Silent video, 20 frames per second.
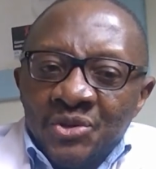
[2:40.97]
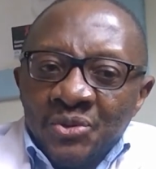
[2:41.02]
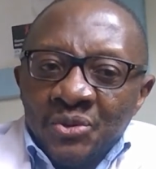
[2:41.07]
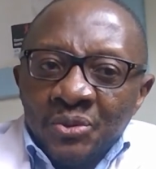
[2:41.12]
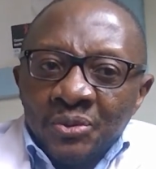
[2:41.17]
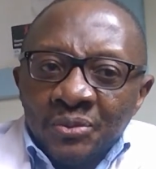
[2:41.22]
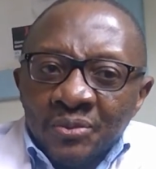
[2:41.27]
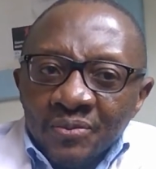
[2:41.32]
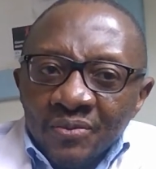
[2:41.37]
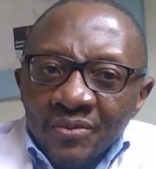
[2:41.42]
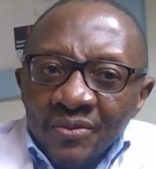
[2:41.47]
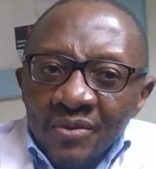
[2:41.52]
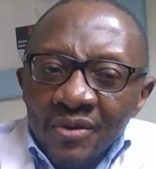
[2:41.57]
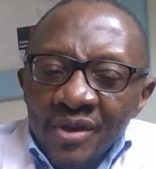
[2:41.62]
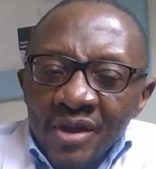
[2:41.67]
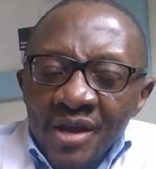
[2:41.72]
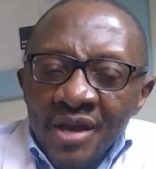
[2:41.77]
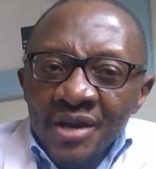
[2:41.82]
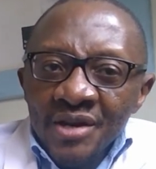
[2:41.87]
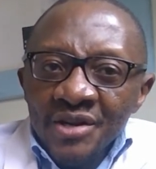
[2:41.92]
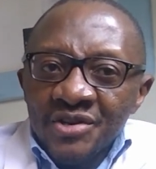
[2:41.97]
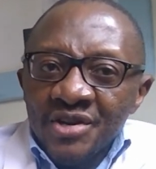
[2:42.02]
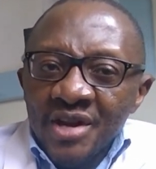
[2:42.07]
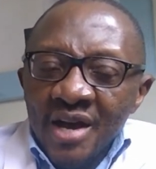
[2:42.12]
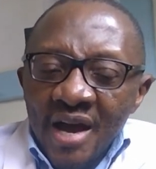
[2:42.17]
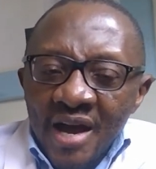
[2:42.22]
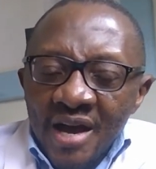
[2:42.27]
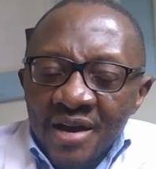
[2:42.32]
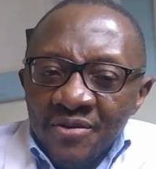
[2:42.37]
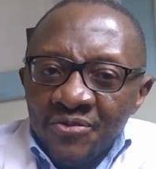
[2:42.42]
to try
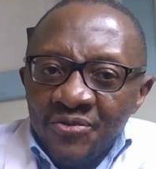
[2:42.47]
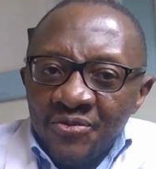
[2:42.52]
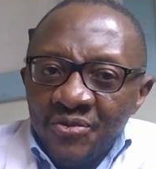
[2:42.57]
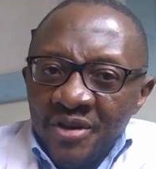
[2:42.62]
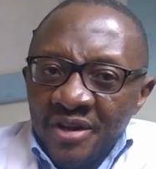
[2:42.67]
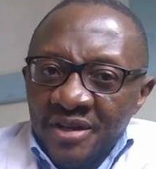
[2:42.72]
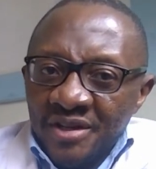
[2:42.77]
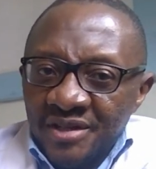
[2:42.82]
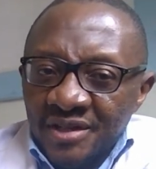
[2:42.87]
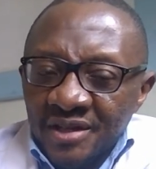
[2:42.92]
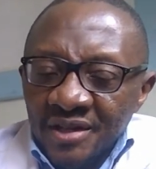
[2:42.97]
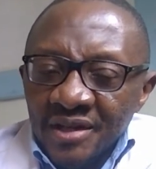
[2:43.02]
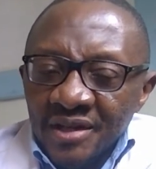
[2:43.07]
and fit